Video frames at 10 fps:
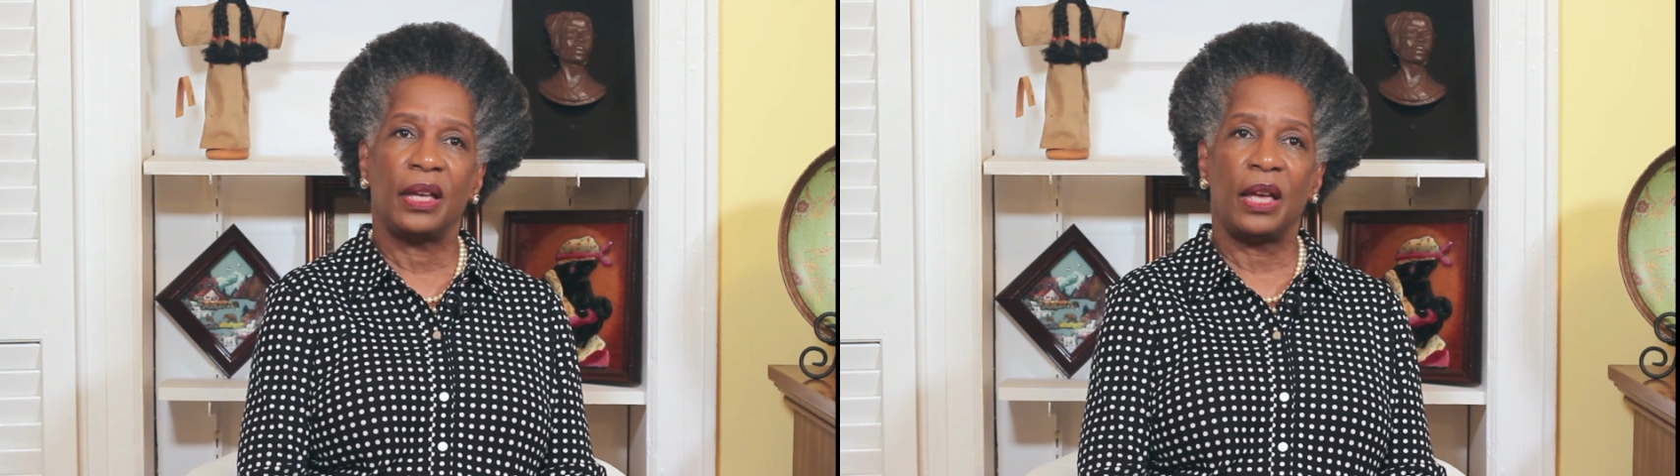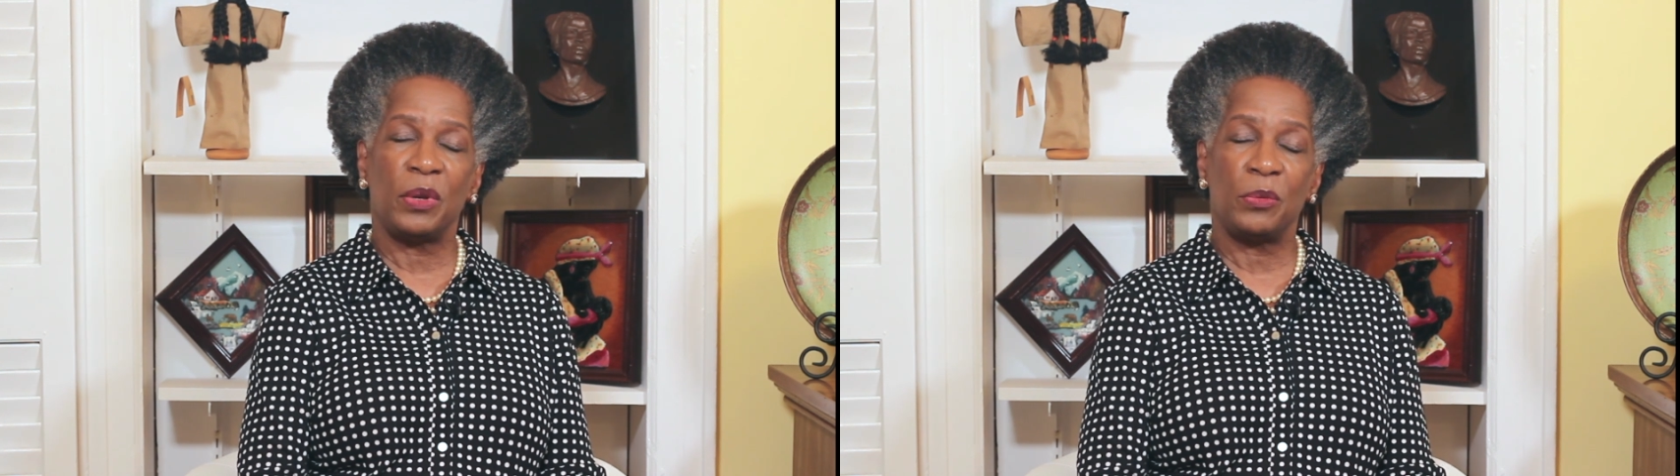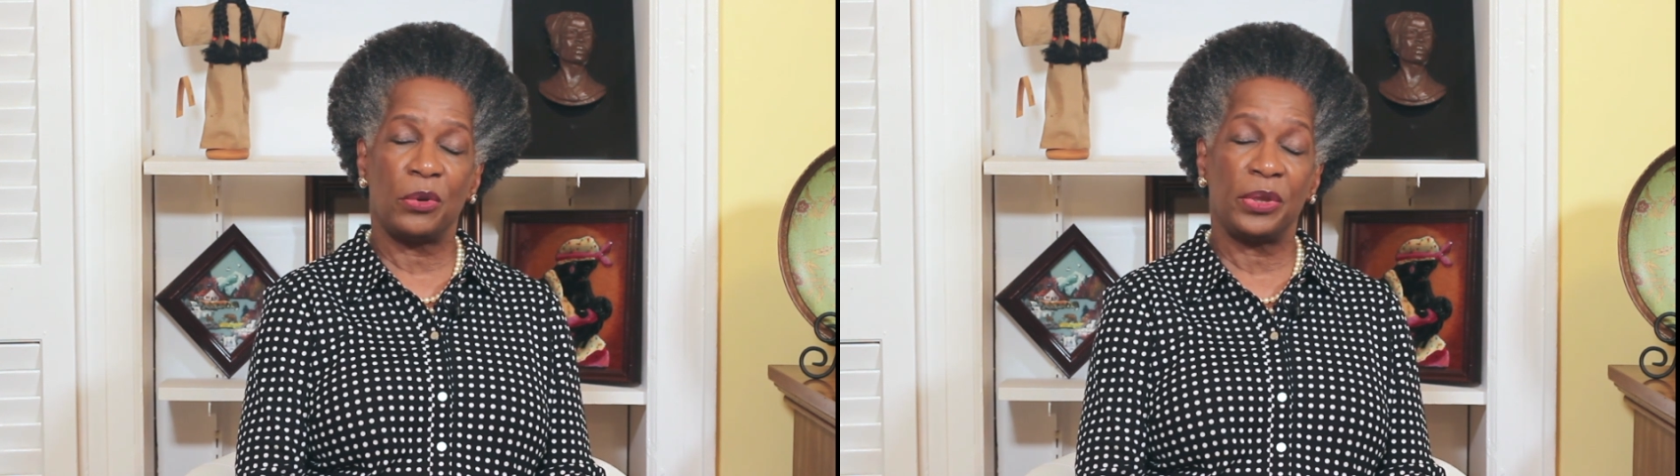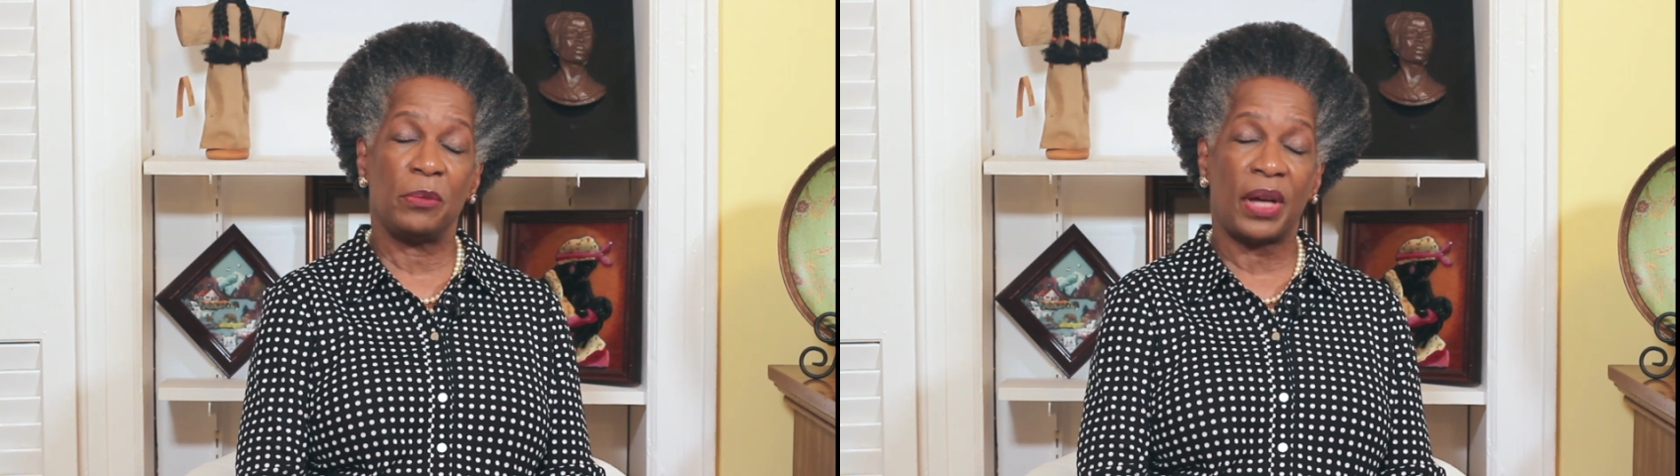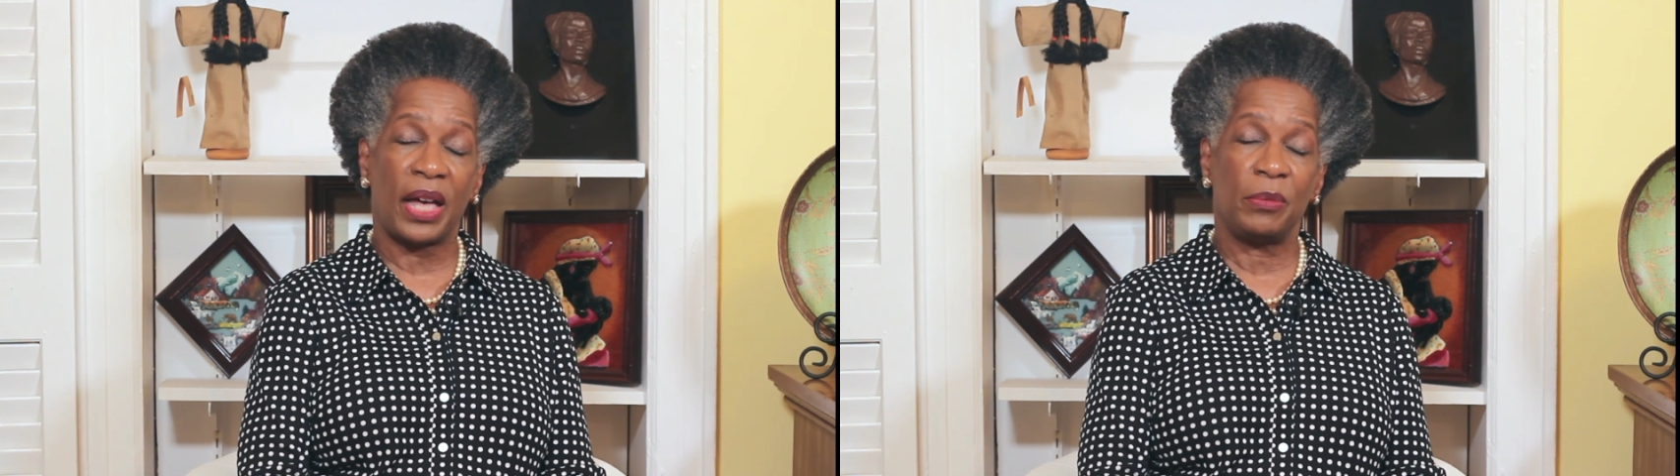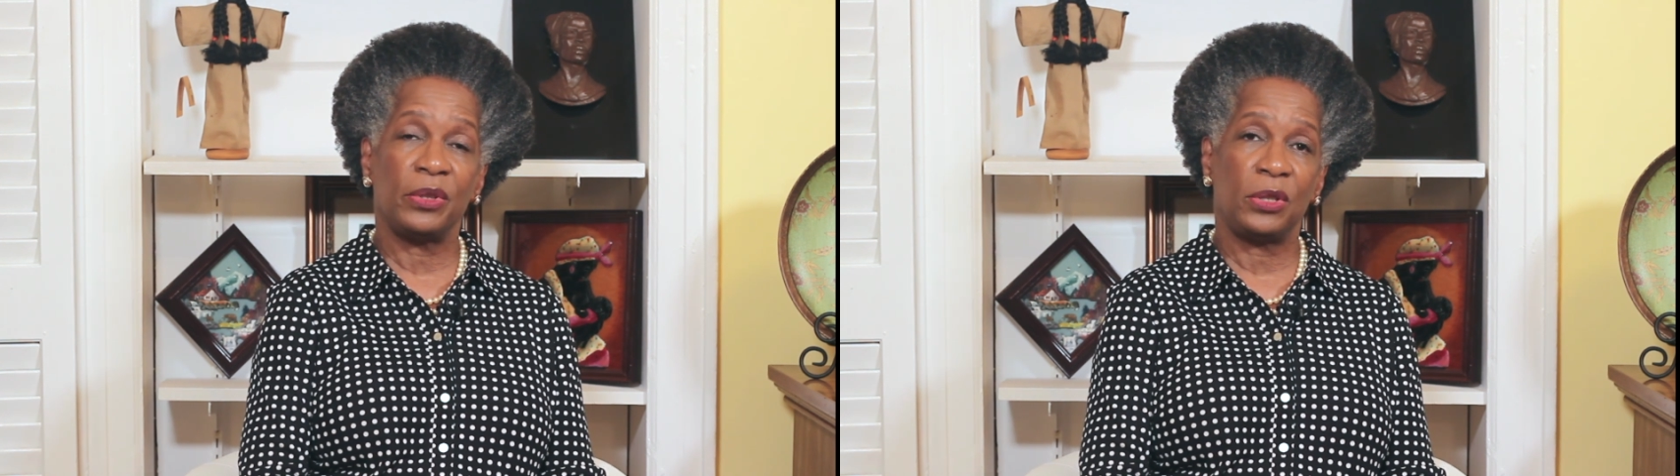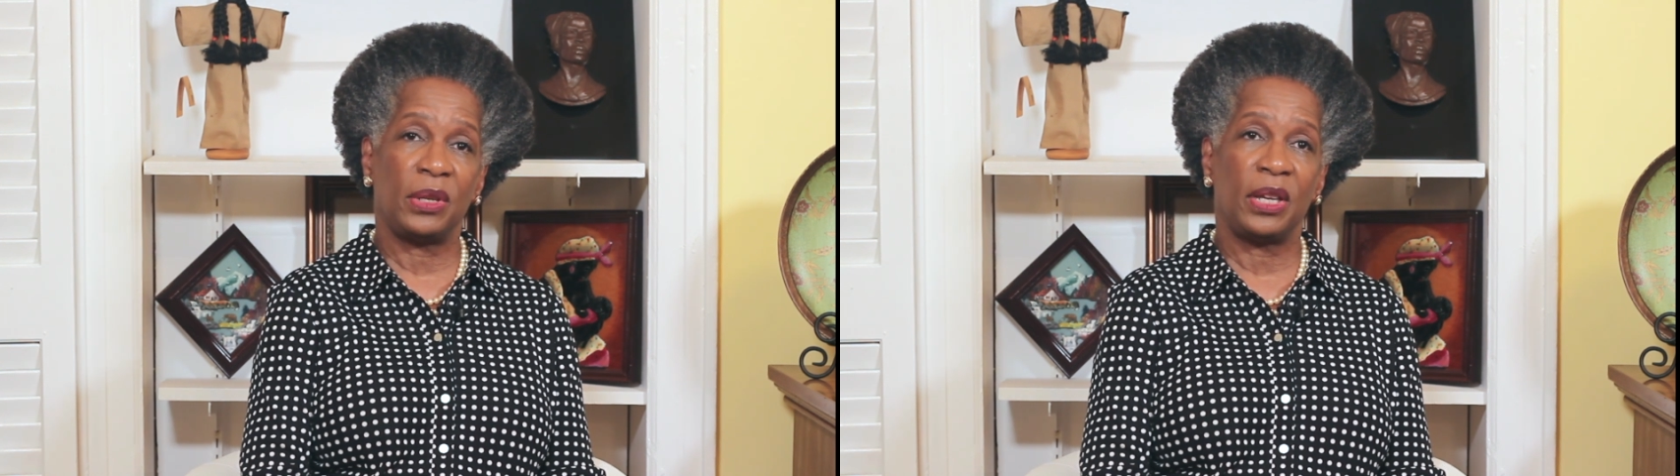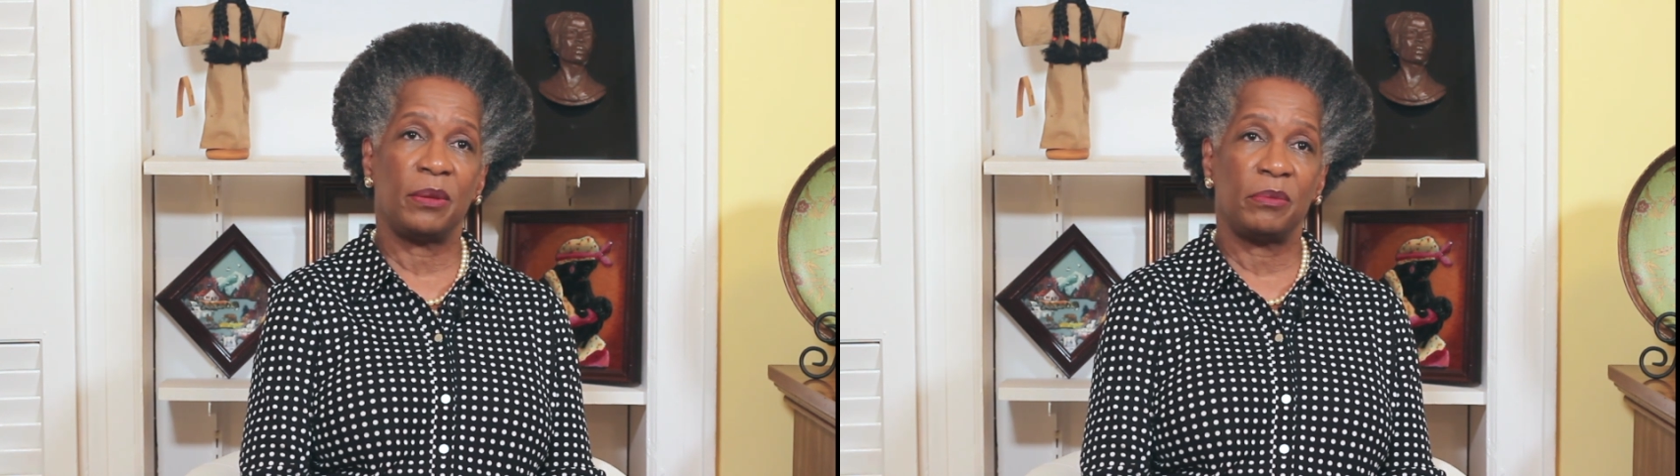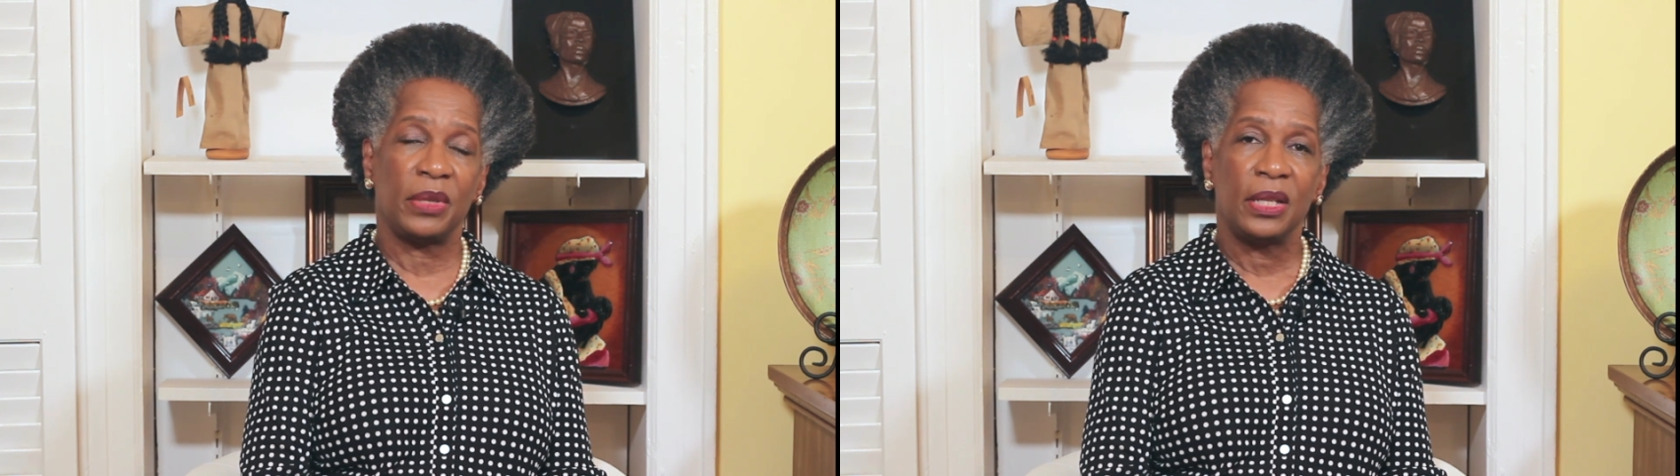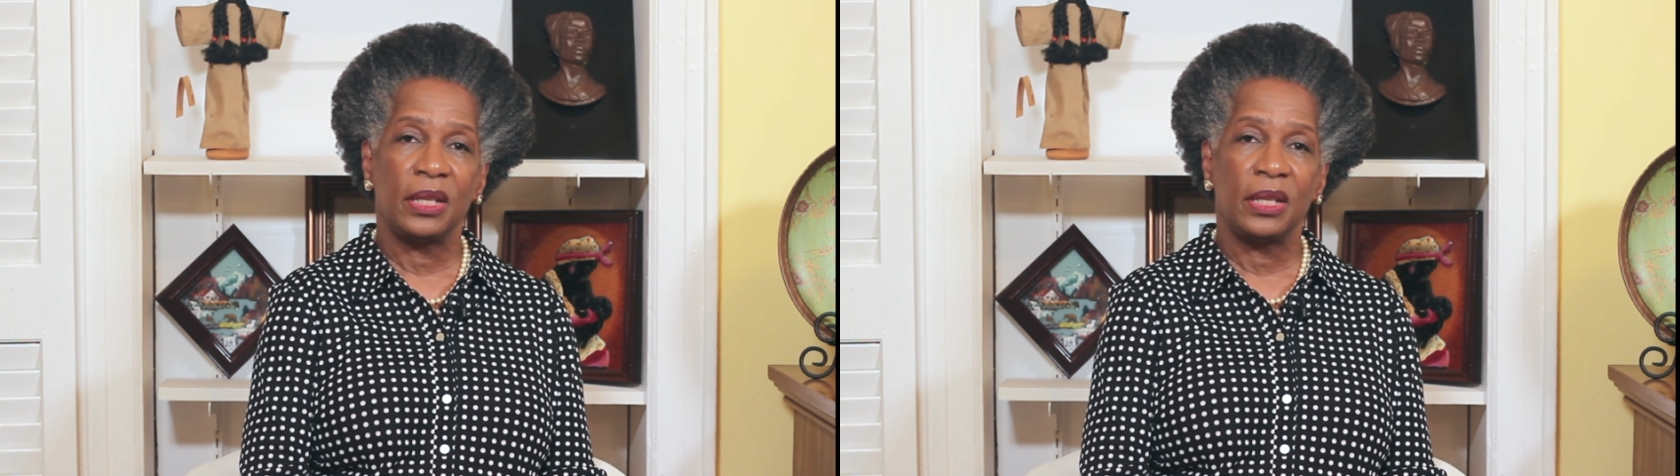and we brought the Bible to him